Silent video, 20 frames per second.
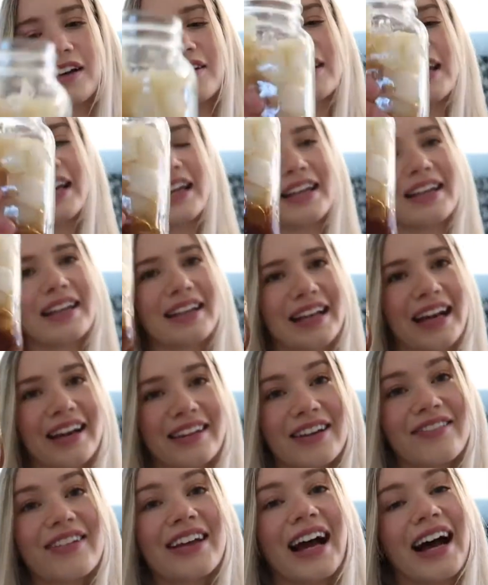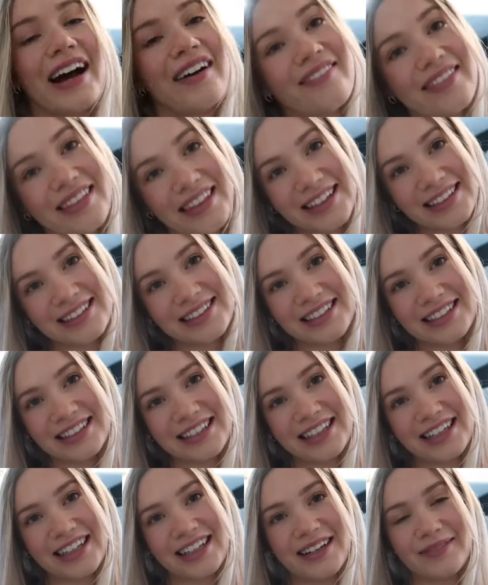Okay, now that we have this in
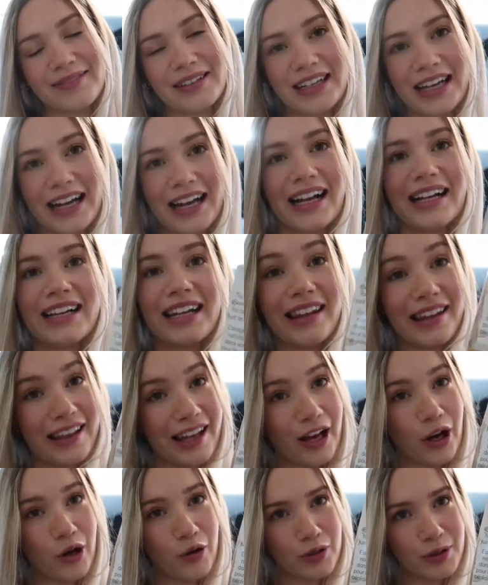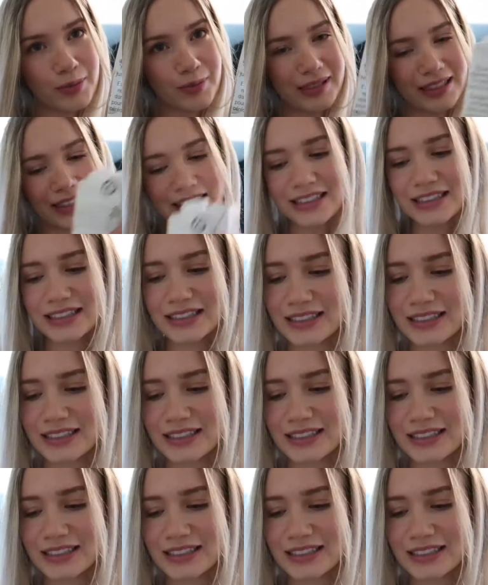here, I'm gonna add the oat milk.